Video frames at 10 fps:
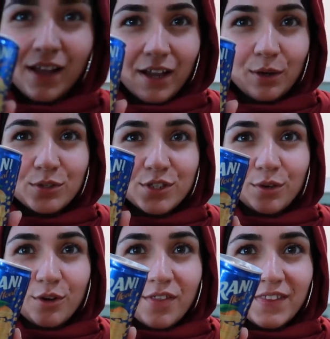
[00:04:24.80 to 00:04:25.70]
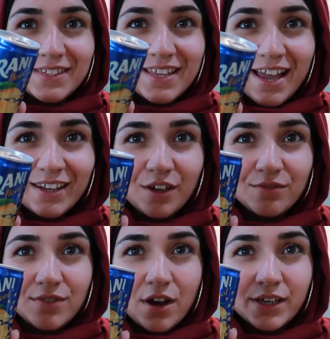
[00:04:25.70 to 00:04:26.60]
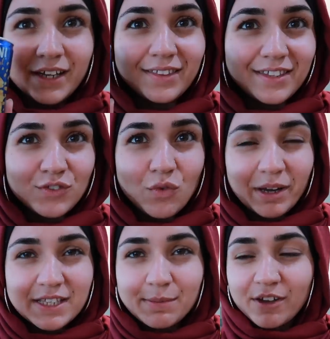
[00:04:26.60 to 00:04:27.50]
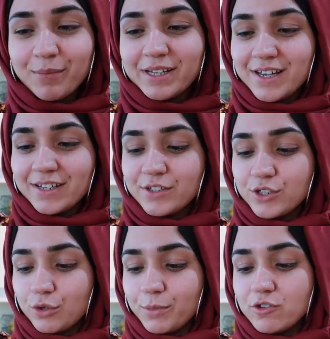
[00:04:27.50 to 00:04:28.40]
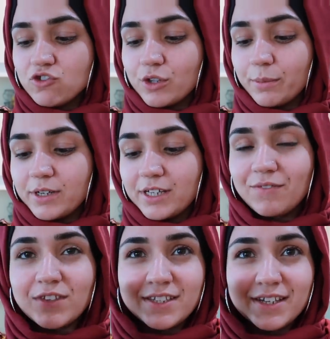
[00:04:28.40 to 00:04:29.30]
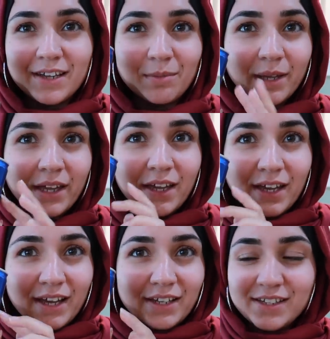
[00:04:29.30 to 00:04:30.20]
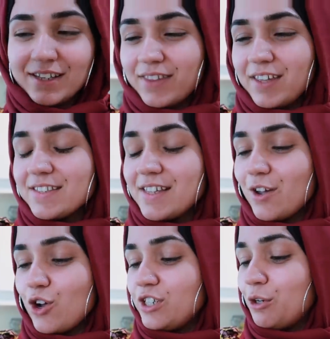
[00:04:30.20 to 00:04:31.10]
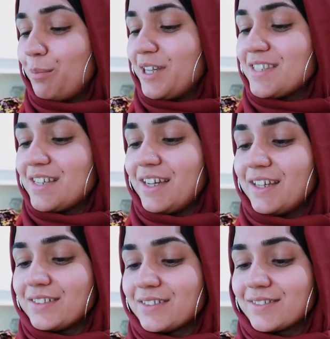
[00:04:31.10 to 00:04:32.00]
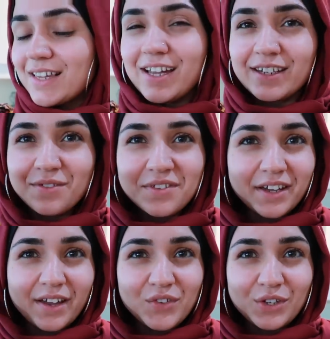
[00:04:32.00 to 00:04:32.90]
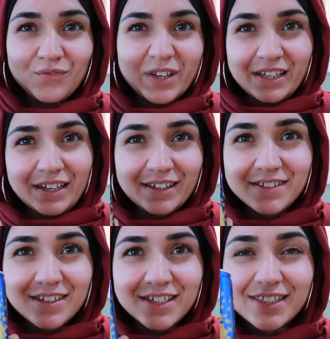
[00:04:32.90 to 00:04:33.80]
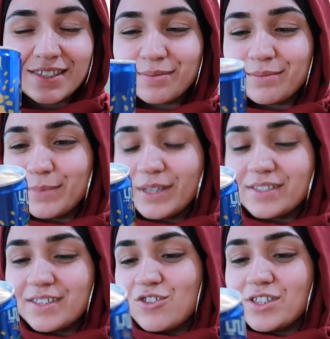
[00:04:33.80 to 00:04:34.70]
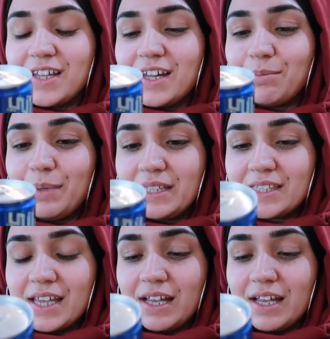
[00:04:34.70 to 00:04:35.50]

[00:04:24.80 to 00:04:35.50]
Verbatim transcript: I also got this can of Rani. This reminds me of my dad so much, so I'm going to give this to him. And I think it's like got little bits in it. I don't think I ever really liked this because it just had bits